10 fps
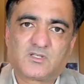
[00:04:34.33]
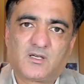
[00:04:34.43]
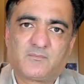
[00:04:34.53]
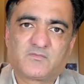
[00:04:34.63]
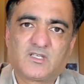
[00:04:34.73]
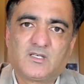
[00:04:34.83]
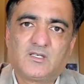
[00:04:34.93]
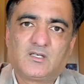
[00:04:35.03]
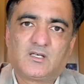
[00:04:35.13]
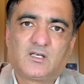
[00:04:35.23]

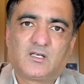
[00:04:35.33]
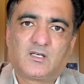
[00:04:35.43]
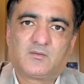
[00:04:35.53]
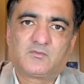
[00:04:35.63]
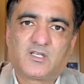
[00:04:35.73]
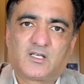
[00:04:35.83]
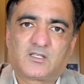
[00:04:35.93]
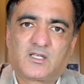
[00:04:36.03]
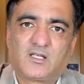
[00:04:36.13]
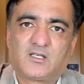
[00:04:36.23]
that
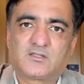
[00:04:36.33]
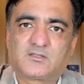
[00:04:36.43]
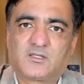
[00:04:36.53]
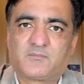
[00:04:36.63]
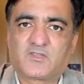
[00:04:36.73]
tell us